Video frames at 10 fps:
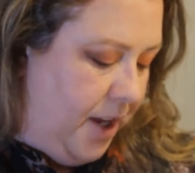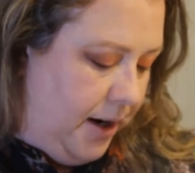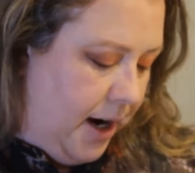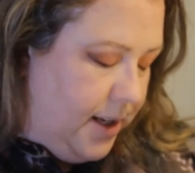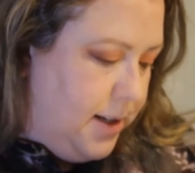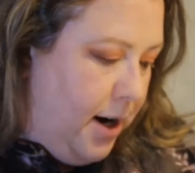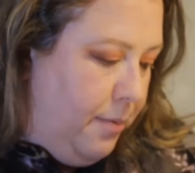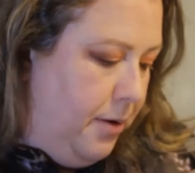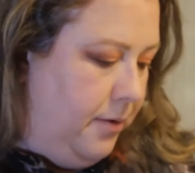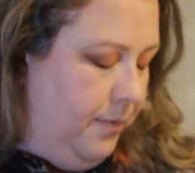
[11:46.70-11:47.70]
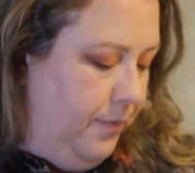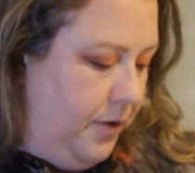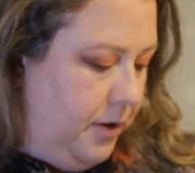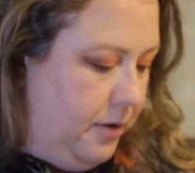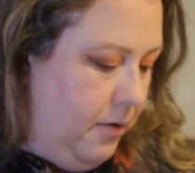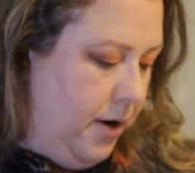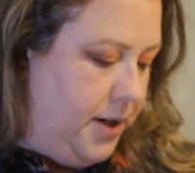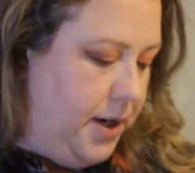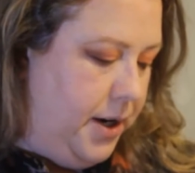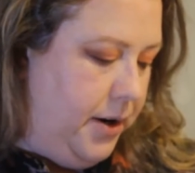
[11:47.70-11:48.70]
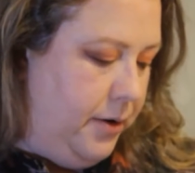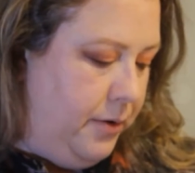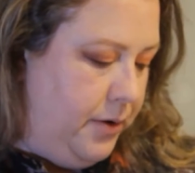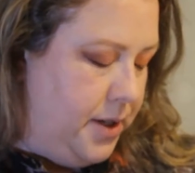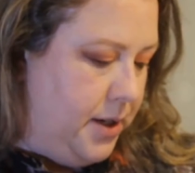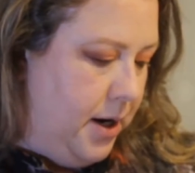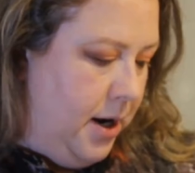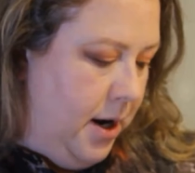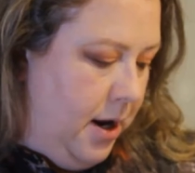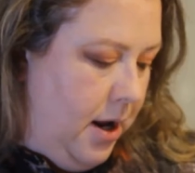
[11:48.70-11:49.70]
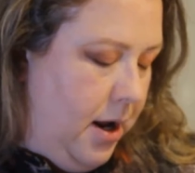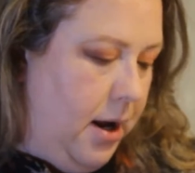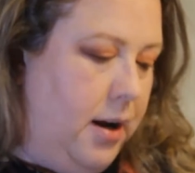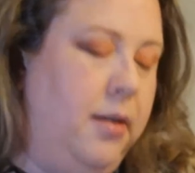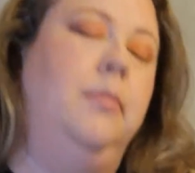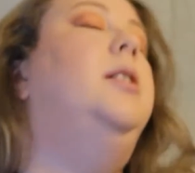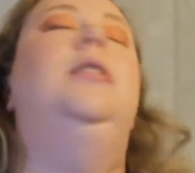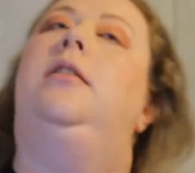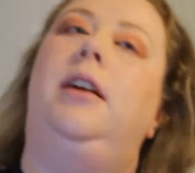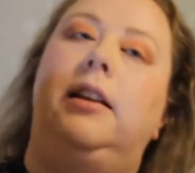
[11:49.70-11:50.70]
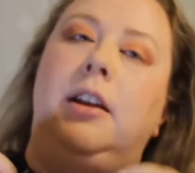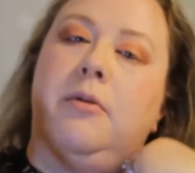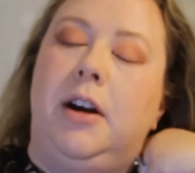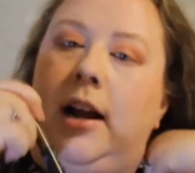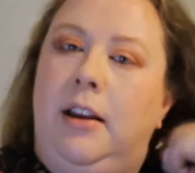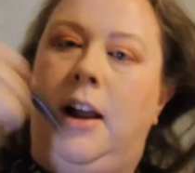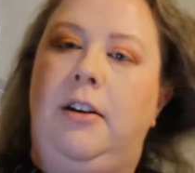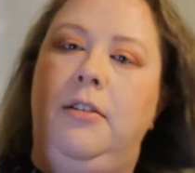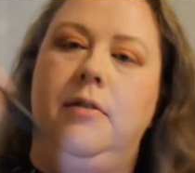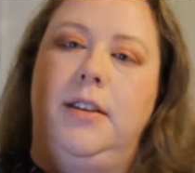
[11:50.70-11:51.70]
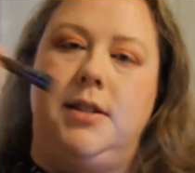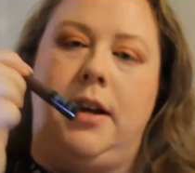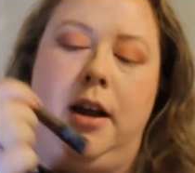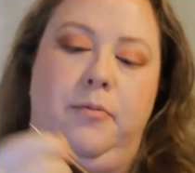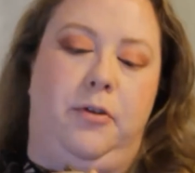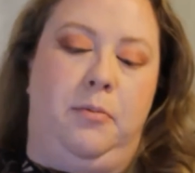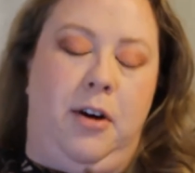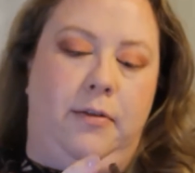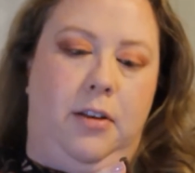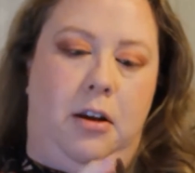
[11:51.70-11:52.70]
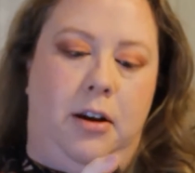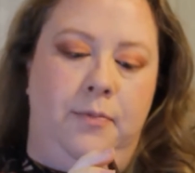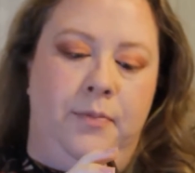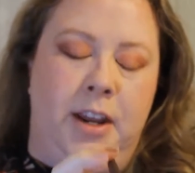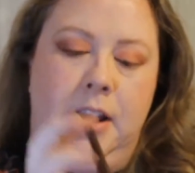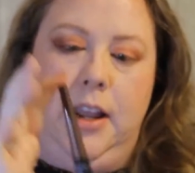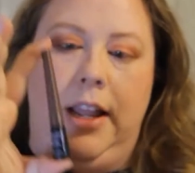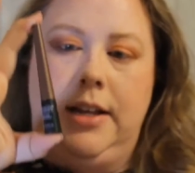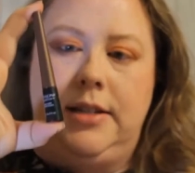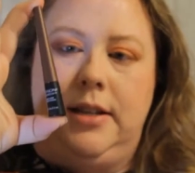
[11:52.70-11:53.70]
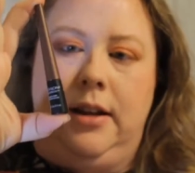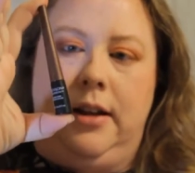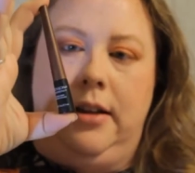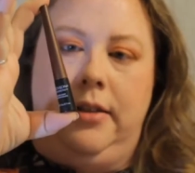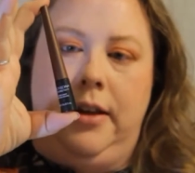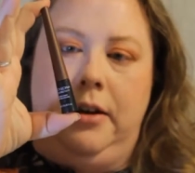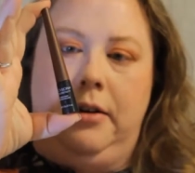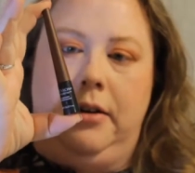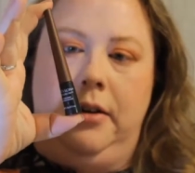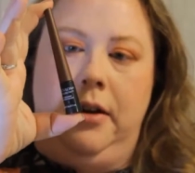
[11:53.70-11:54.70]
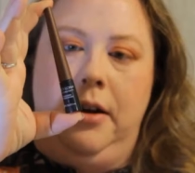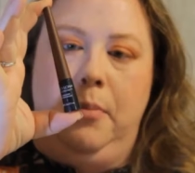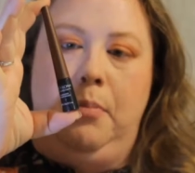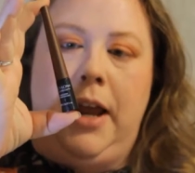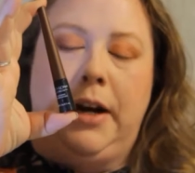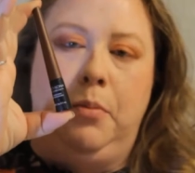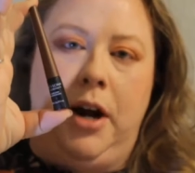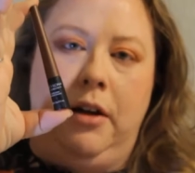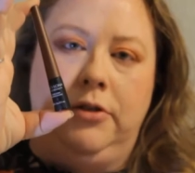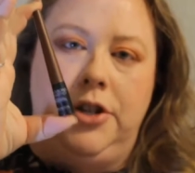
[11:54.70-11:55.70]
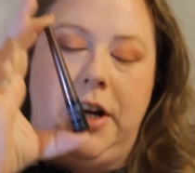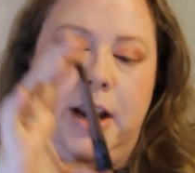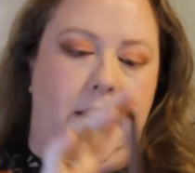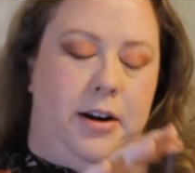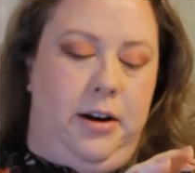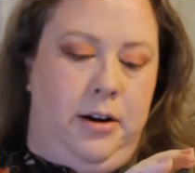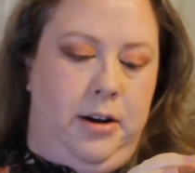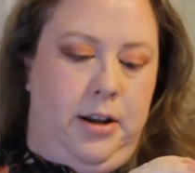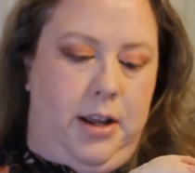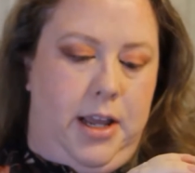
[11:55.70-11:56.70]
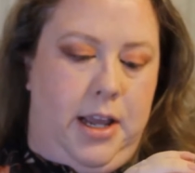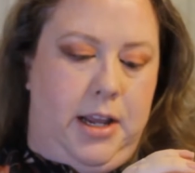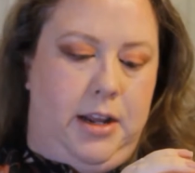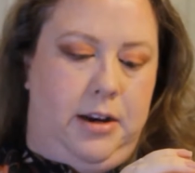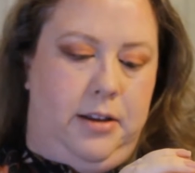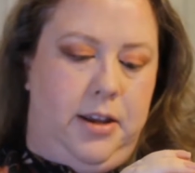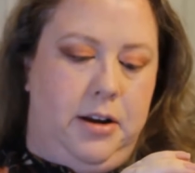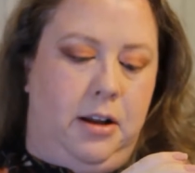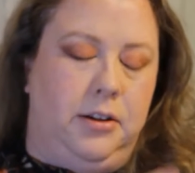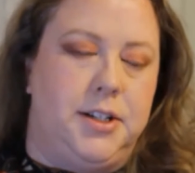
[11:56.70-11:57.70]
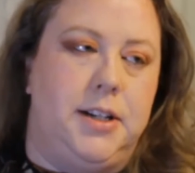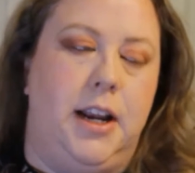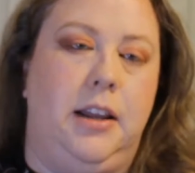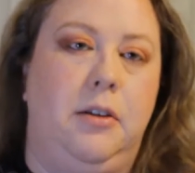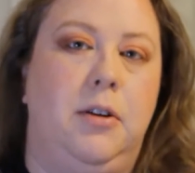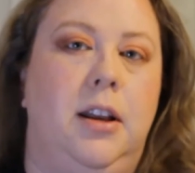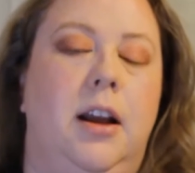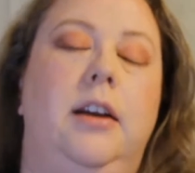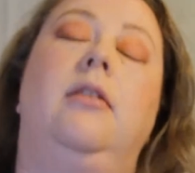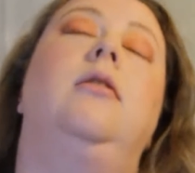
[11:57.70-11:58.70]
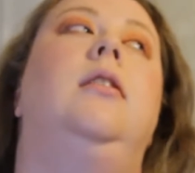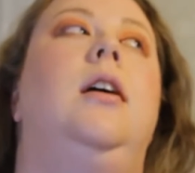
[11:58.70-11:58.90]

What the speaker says: Next up, going to use liquid eyeliner, this time from Revlon. It's their black brown shade in the Colorstay liquid liner.